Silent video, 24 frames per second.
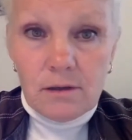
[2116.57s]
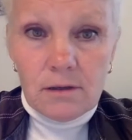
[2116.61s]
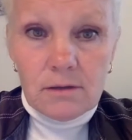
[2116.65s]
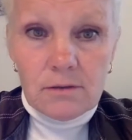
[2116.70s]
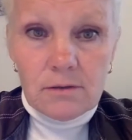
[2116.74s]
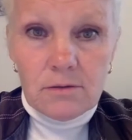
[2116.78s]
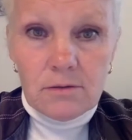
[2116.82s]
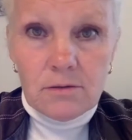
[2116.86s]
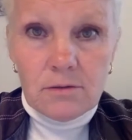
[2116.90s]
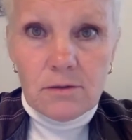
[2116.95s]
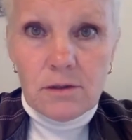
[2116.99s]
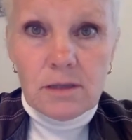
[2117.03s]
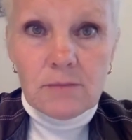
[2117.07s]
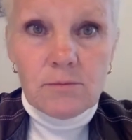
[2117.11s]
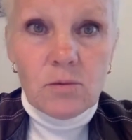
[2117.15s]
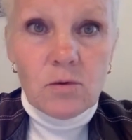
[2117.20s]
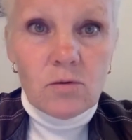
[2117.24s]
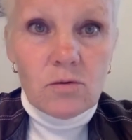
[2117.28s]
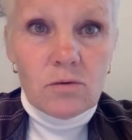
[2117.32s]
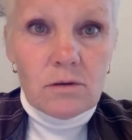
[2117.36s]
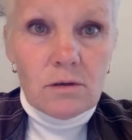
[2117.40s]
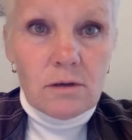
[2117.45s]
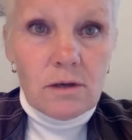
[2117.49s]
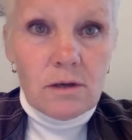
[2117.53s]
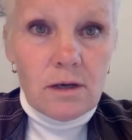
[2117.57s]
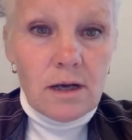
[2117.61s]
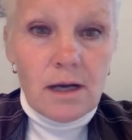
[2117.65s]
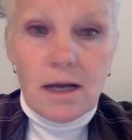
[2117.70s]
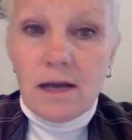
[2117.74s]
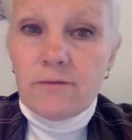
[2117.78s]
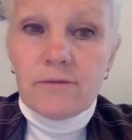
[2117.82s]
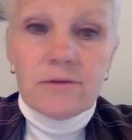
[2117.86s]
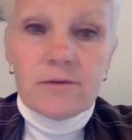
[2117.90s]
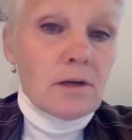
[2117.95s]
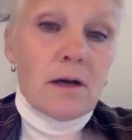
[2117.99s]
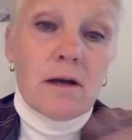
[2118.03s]
Do you need more? I
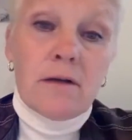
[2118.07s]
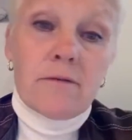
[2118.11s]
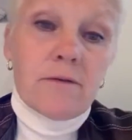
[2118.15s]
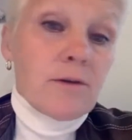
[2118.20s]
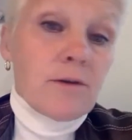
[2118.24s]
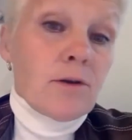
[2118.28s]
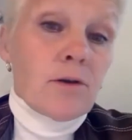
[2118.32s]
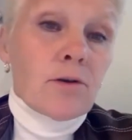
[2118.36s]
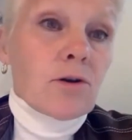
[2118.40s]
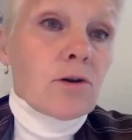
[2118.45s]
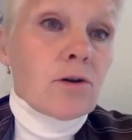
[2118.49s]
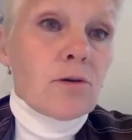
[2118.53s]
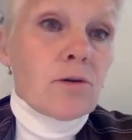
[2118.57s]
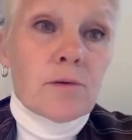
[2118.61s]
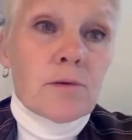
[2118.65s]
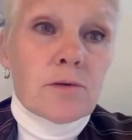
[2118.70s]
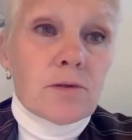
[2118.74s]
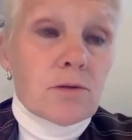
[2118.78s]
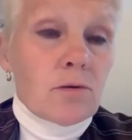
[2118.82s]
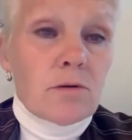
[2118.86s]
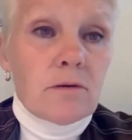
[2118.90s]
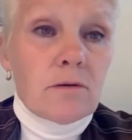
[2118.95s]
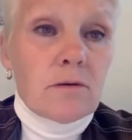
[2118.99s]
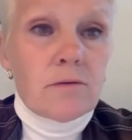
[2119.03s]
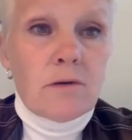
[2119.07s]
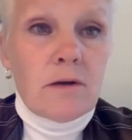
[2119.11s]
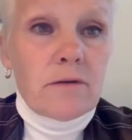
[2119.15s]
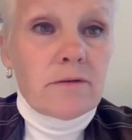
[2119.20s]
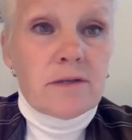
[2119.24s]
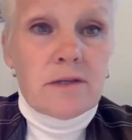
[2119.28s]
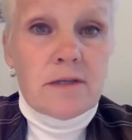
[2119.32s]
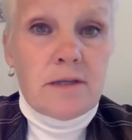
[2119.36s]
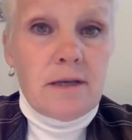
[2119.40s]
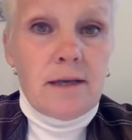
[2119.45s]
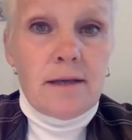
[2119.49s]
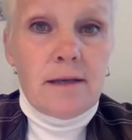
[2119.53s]
haven't heard what all of you have
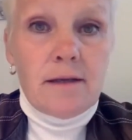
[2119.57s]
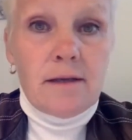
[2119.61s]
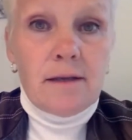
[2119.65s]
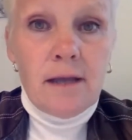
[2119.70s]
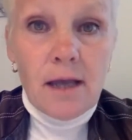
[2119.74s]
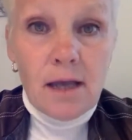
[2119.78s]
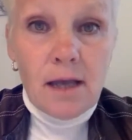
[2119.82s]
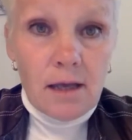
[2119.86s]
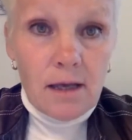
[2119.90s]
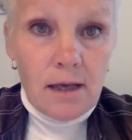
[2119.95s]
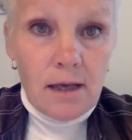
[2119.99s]
said, and